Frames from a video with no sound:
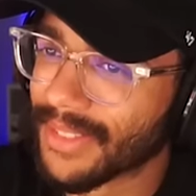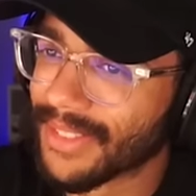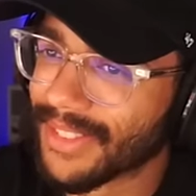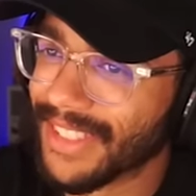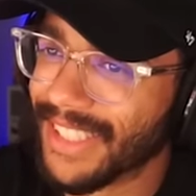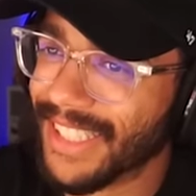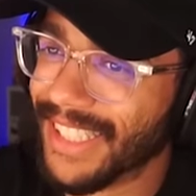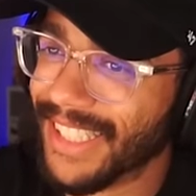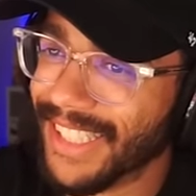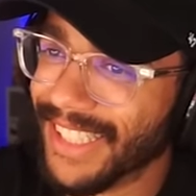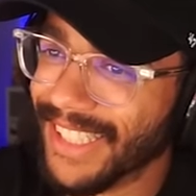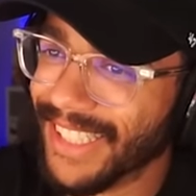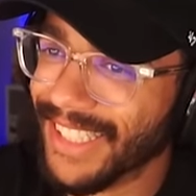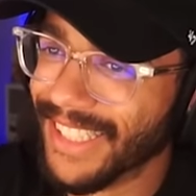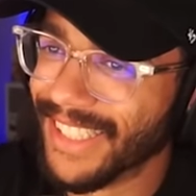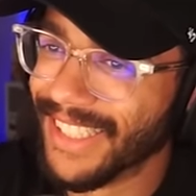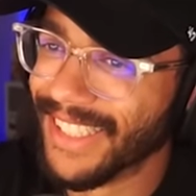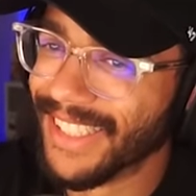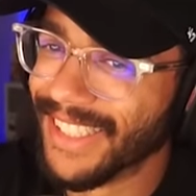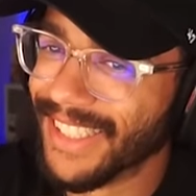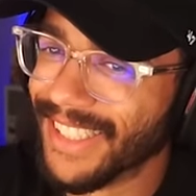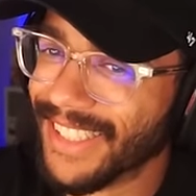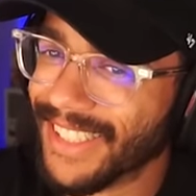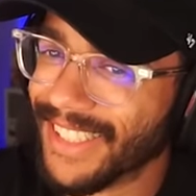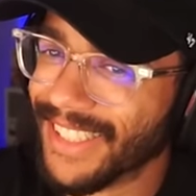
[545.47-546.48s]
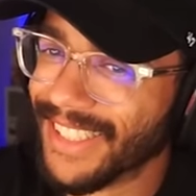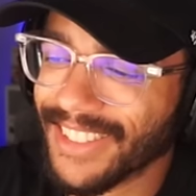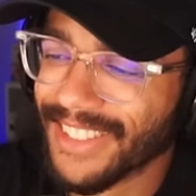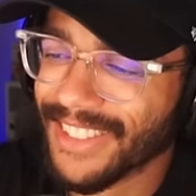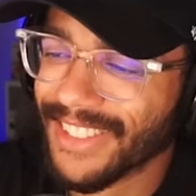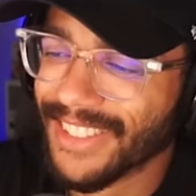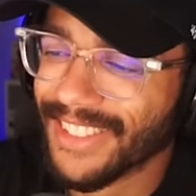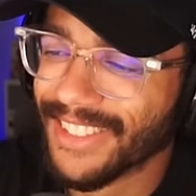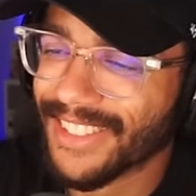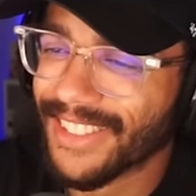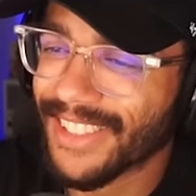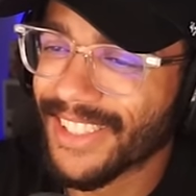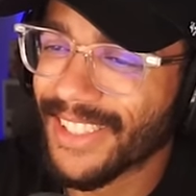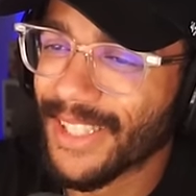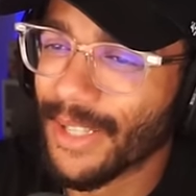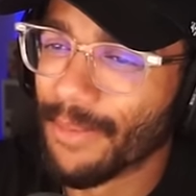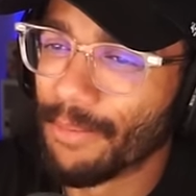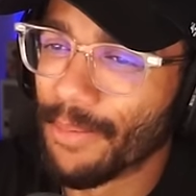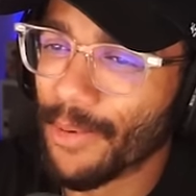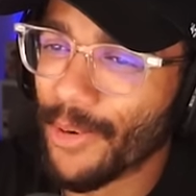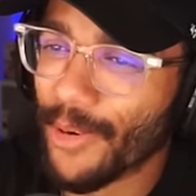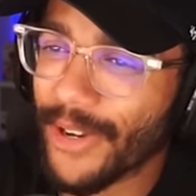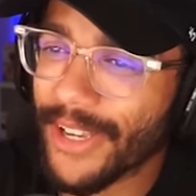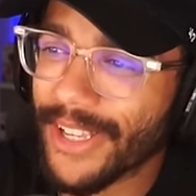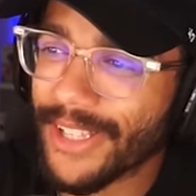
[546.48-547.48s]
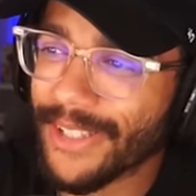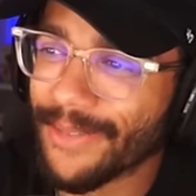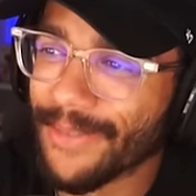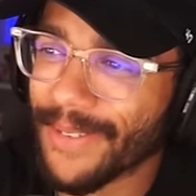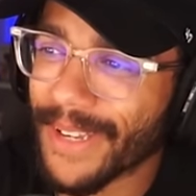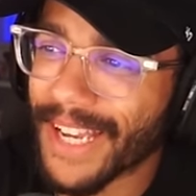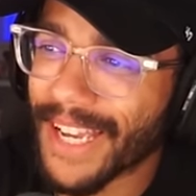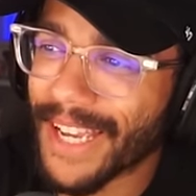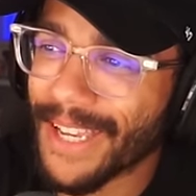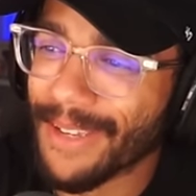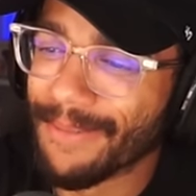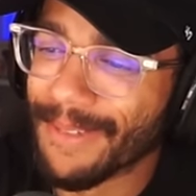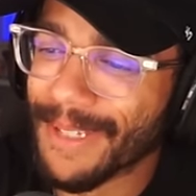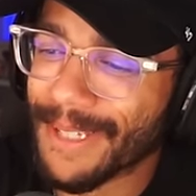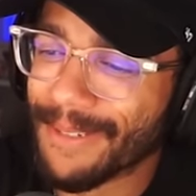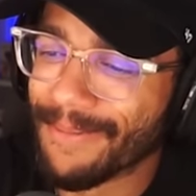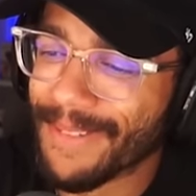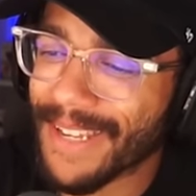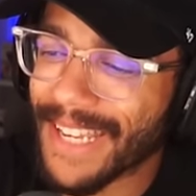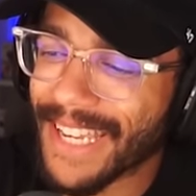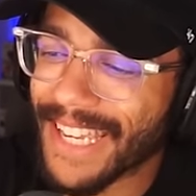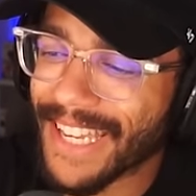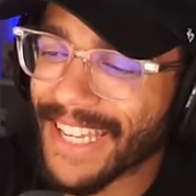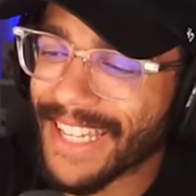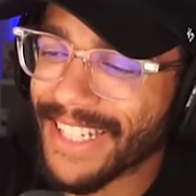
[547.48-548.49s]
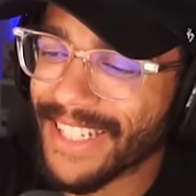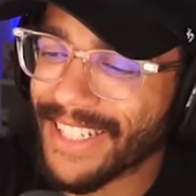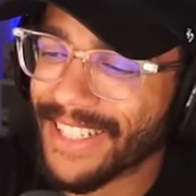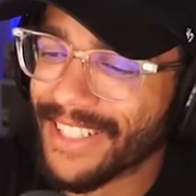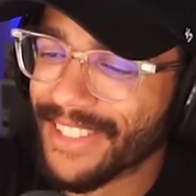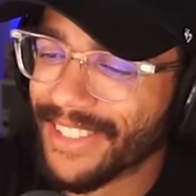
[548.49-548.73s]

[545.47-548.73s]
it's just the boys vibing, man.